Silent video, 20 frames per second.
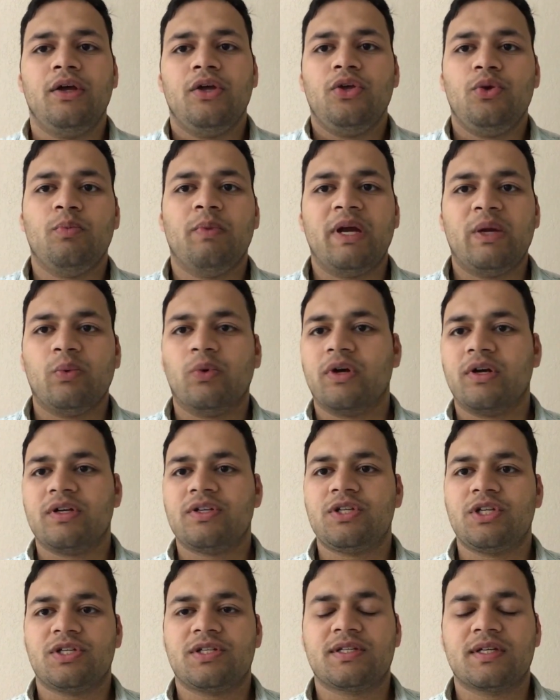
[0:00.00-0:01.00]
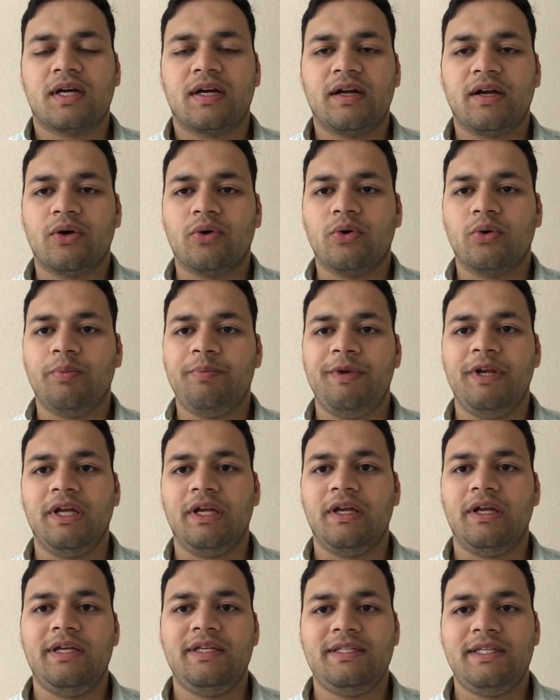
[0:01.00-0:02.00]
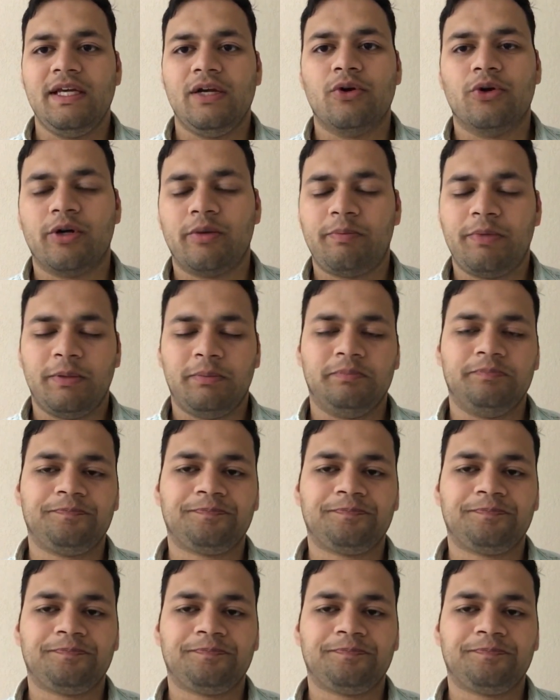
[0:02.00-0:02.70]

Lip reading: you might want to just start out opening a C Corp.